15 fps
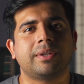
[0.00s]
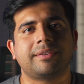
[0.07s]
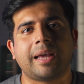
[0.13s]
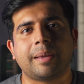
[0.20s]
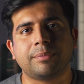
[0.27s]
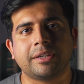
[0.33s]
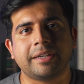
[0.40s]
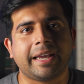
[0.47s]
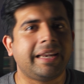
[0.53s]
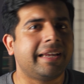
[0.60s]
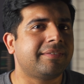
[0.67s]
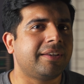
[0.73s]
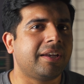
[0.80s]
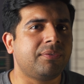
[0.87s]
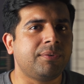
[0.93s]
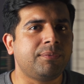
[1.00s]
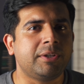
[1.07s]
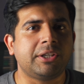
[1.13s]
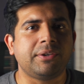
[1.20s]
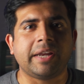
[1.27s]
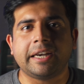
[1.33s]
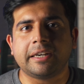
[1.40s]
the Samsung Galaxy
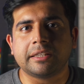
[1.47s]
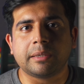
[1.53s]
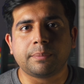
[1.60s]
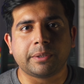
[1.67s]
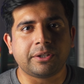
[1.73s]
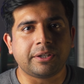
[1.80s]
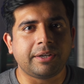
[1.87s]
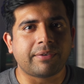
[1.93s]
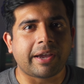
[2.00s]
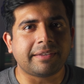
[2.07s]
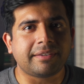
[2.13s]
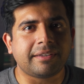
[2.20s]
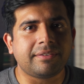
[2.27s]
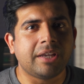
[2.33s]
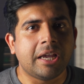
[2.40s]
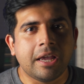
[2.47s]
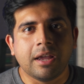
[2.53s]
A53 and other budget devices.